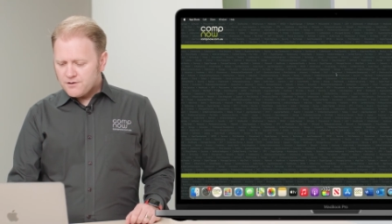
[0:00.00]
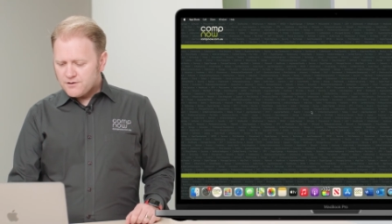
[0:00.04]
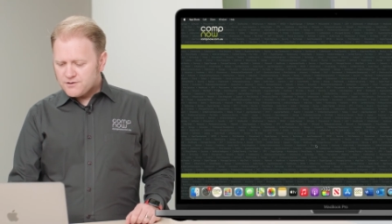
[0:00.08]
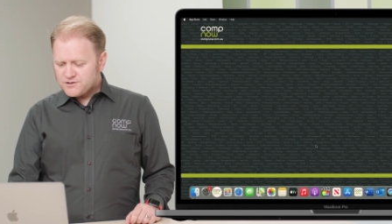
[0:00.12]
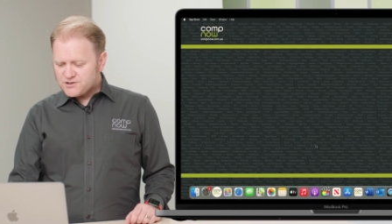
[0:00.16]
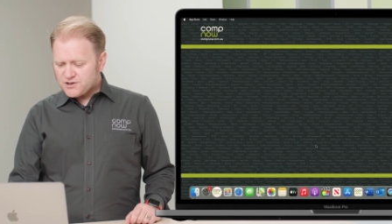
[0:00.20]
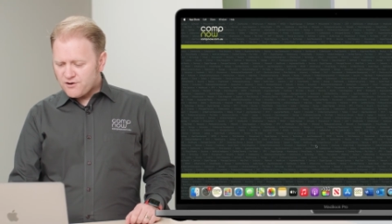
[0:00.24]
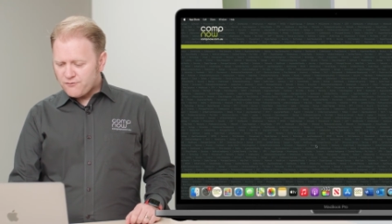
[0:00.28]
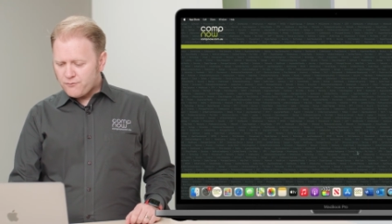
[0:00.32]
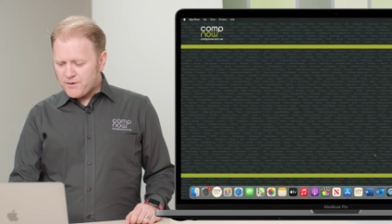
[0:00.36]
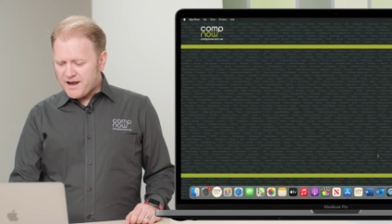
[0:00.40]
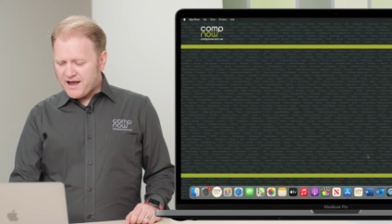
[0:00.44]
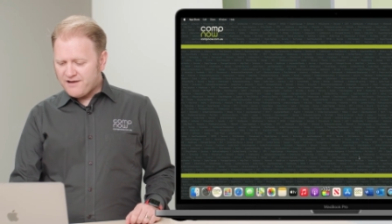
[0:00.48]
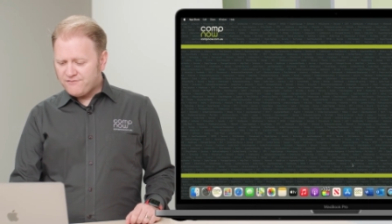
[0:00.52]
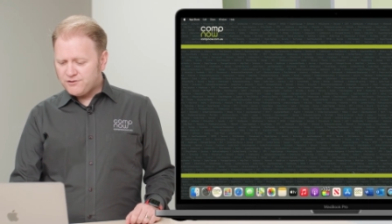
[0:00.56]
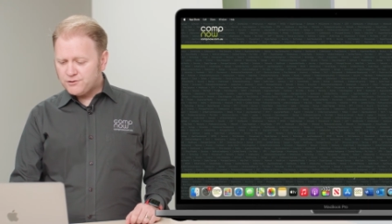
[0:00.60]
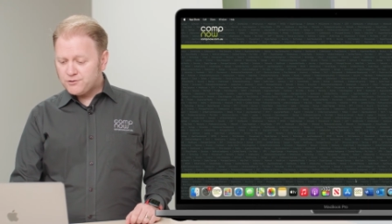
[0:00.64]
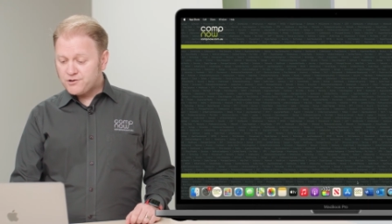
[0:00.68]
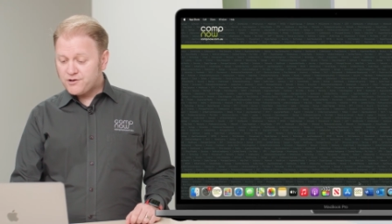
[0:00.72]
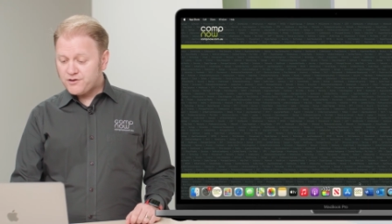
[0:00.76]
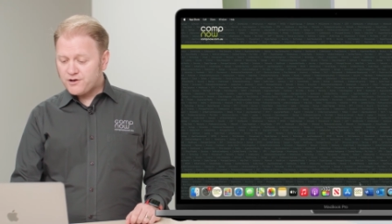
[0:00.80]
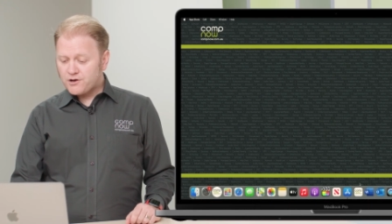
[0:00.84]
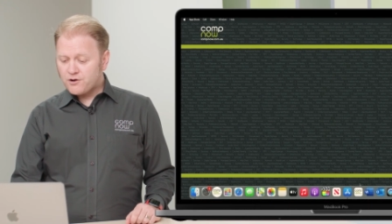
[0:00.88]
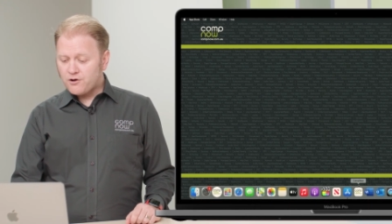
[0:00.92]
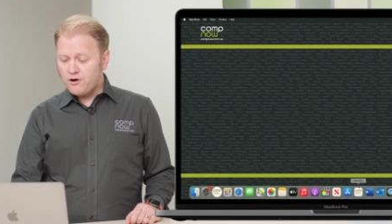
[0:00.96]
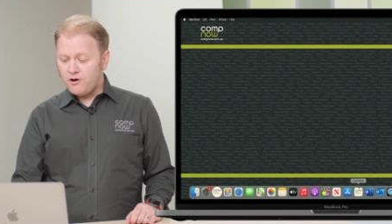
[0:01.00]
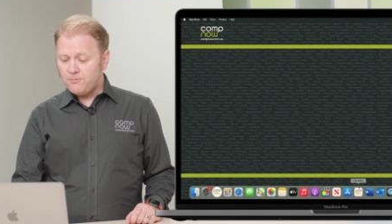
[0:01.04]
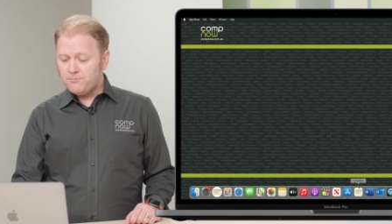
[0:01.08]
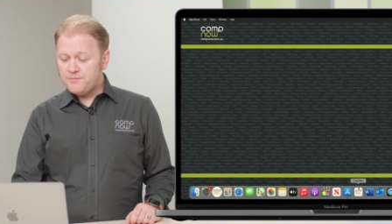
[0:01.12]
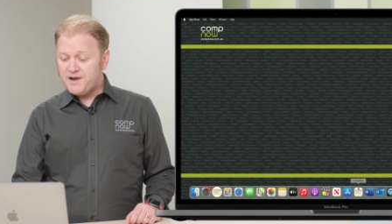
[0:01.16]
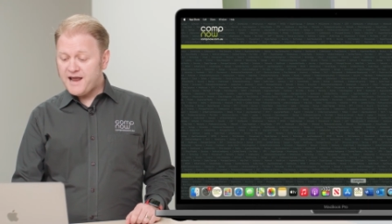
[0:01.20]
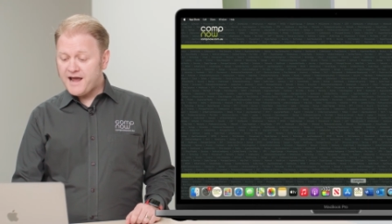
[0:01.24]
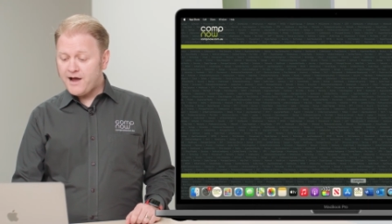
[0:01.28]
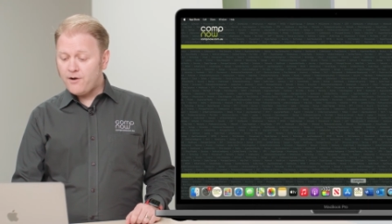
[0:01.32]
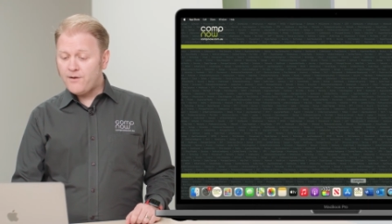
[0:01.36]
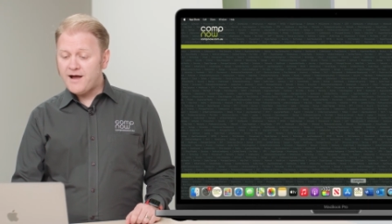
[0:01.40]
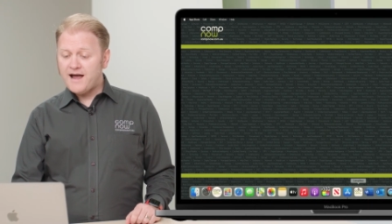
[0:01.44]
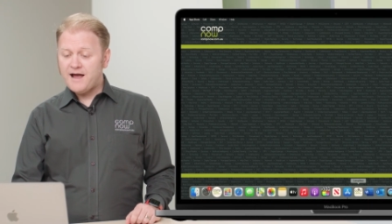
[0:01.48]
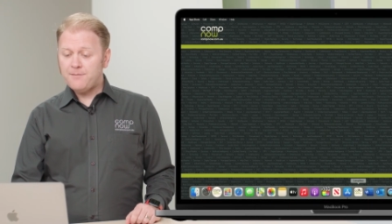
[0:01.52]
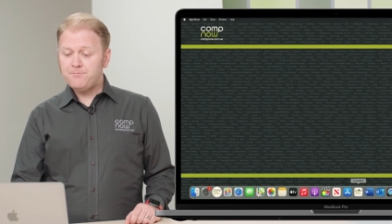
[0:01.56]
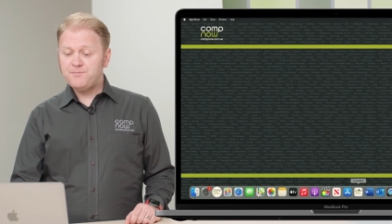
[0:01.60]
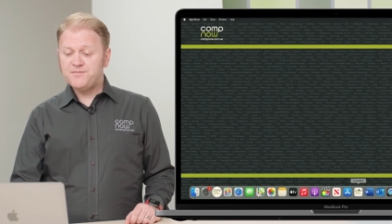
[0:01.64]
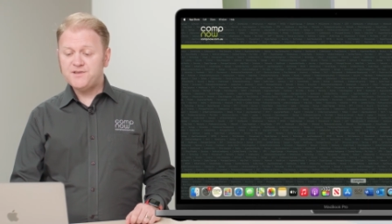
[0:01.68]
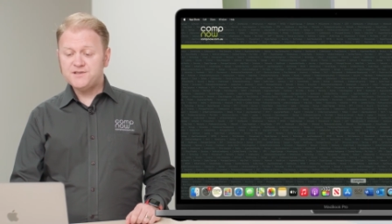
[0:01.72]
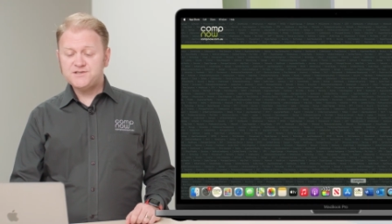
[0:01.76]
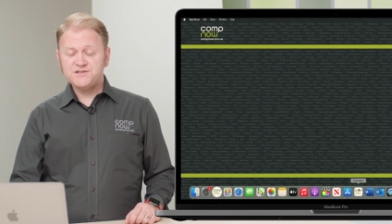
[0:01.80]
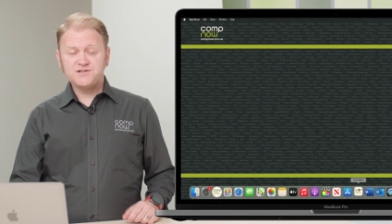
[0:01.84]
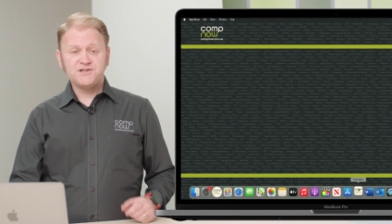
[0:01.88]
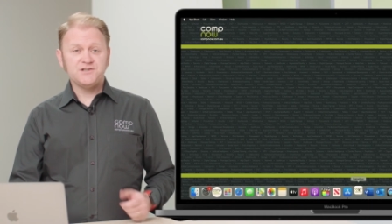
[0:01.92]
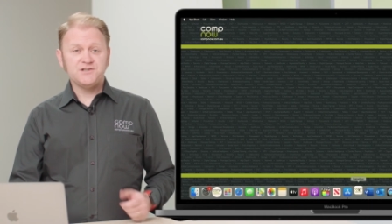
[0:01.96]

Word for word: So if we have a look at the CompNow app that's